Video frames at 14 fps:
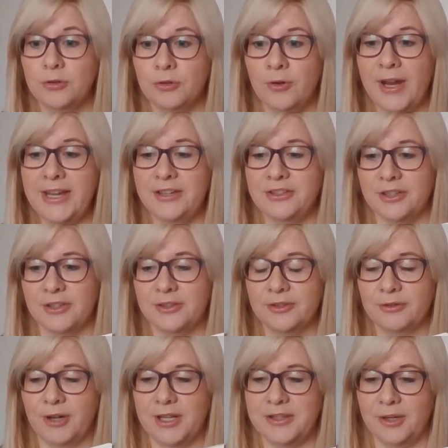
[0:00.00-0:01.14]
Gracious,
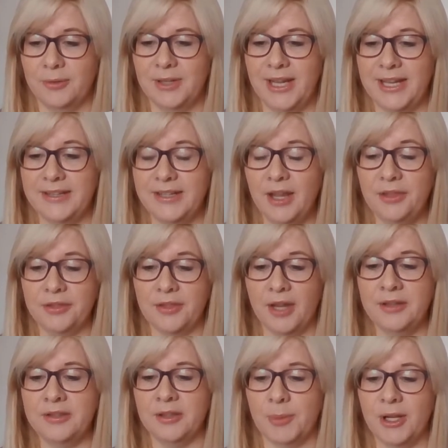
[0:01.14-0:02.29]
cried the old lady, a
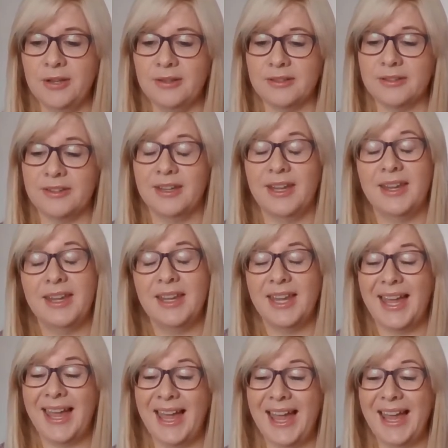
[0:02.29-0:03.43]
thunderbolt!
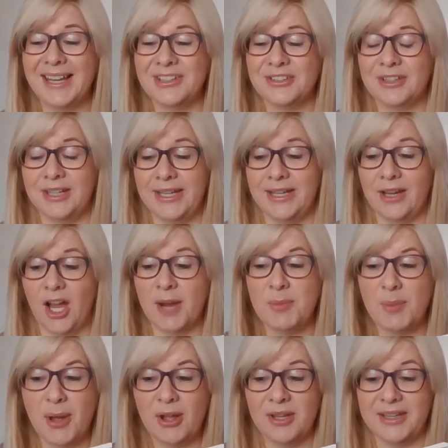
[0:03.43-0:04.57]
Actually, I'm
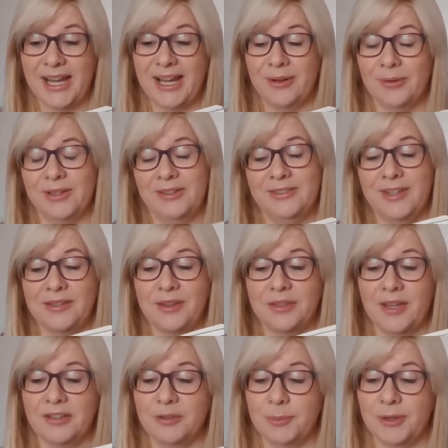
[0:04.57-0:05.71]
a barn owl, said the
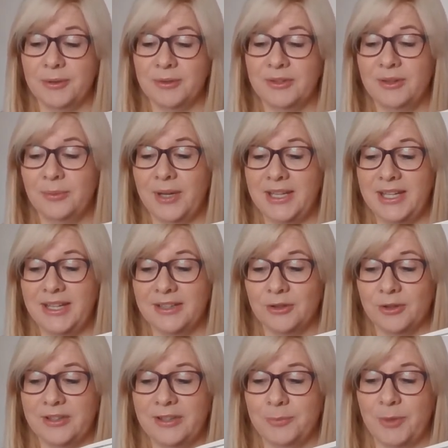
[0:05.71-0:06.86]
thunderbolt, when he had
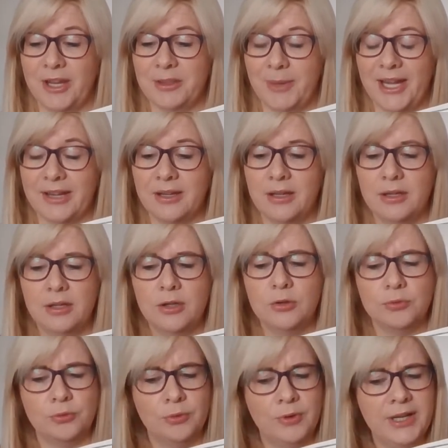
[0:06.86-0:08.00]
got his breath back.
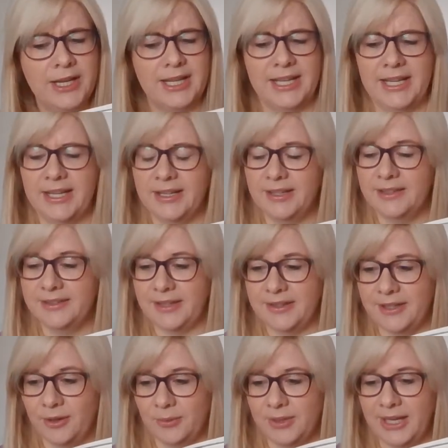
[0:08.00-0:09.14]
Really? said
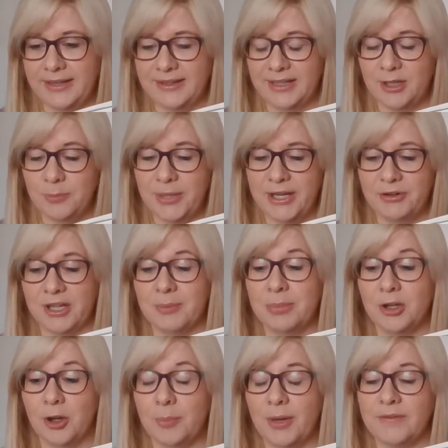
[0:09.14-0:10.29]
the old lady, peering at
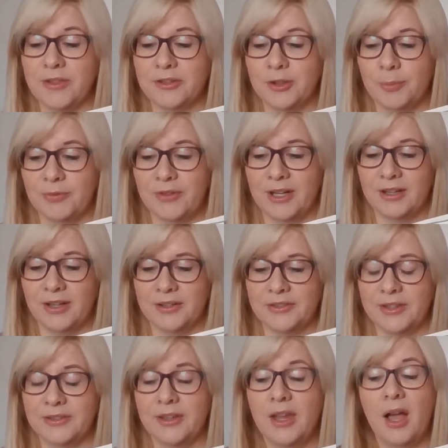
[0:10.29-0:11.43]
Plop over the top of her
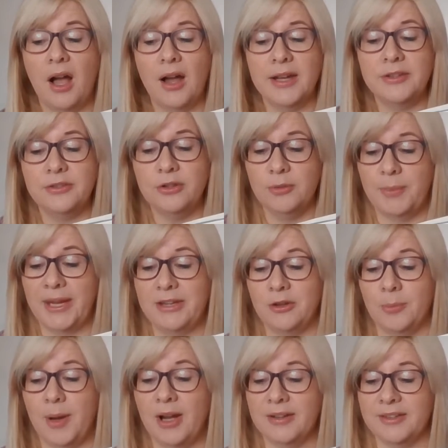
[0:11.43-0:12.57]
glasses. I do beg your
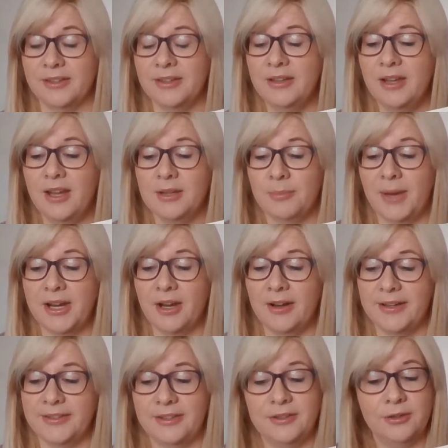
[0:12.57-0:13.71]
pardon. My
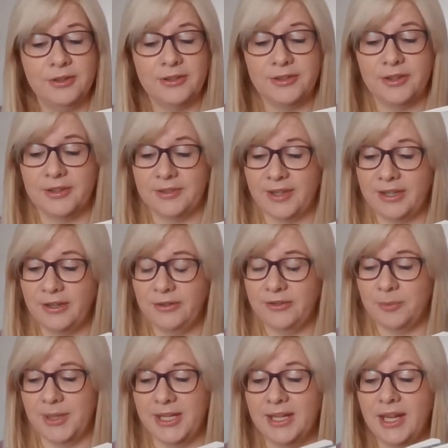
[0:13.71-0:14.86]
eyes are not as good as they used
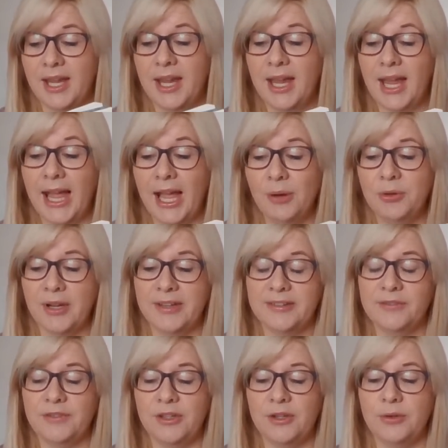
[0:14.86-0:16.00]
to be. How nice
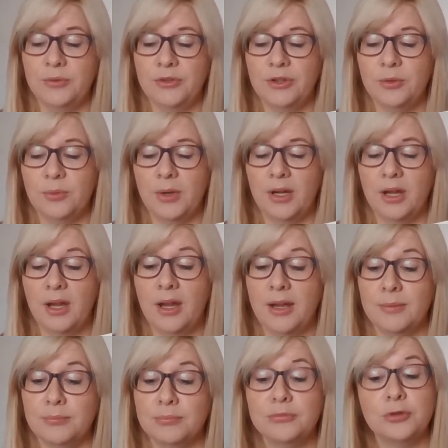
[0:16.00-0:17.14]
of you to, er, uh,
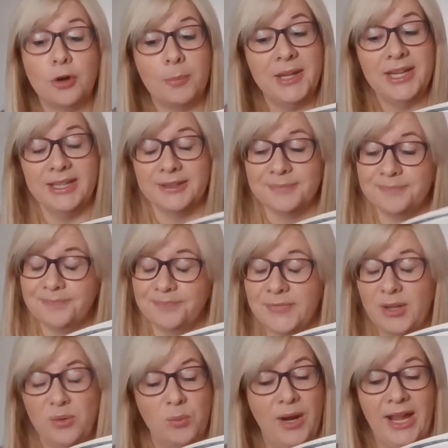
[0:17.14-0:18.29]
drop in.
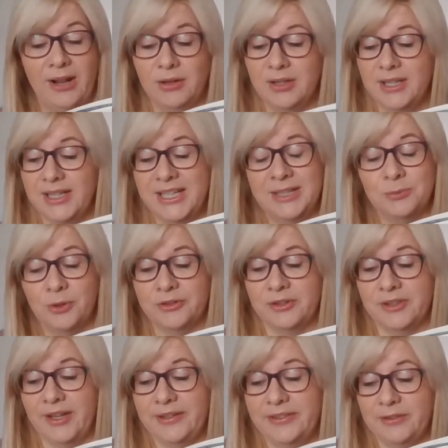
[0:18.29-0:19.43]
Well, it wasn't
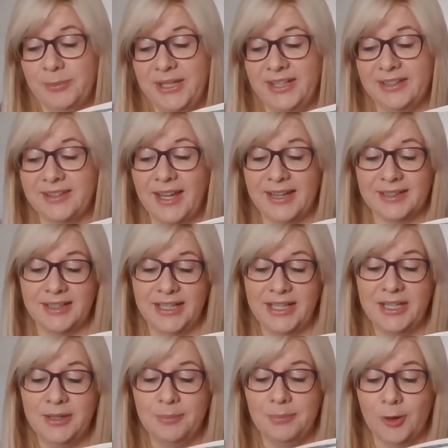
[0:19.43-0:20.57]
nice of me
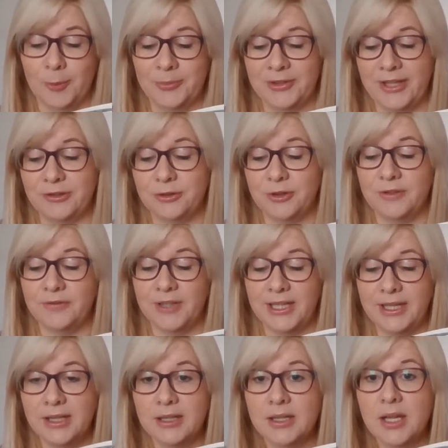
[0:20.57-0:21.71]
exactly, Plop said
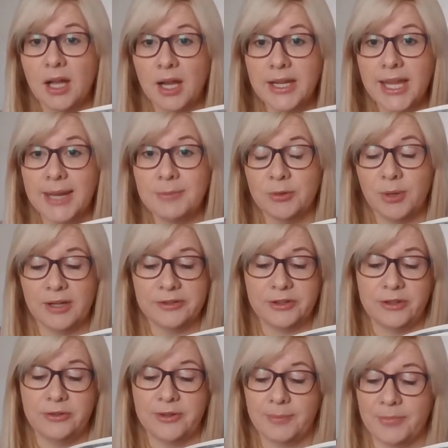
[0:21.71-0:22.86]
truthfully. I came to ask
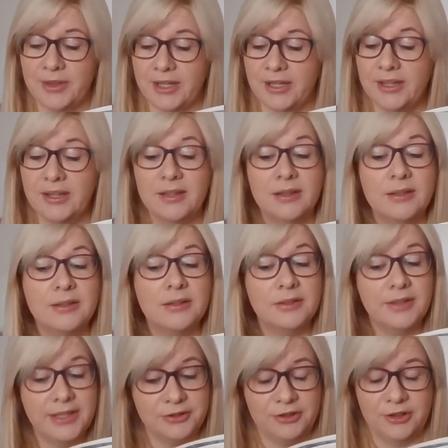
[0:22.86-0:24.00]
you something.
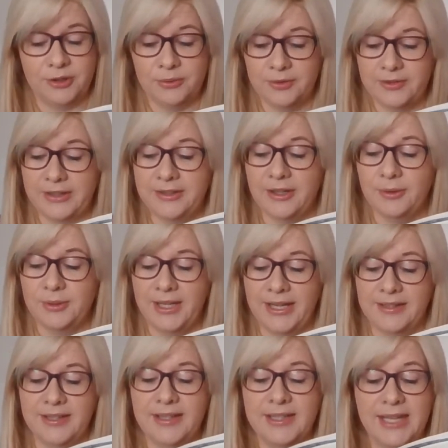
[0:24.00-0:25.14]
Did you? said the old
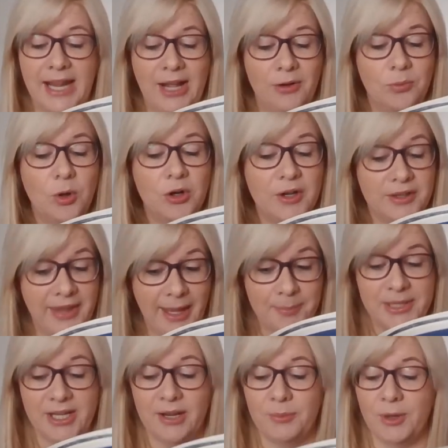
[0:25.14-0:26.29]
lady. Now, what could that
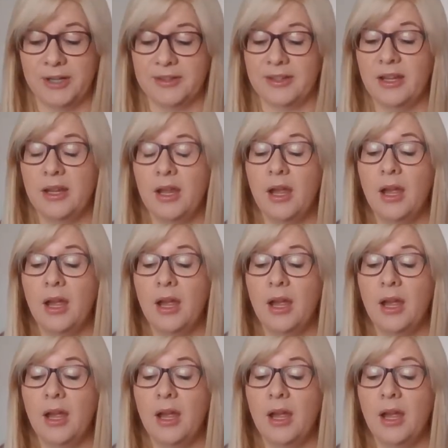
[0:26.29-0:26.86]
be, I wonder?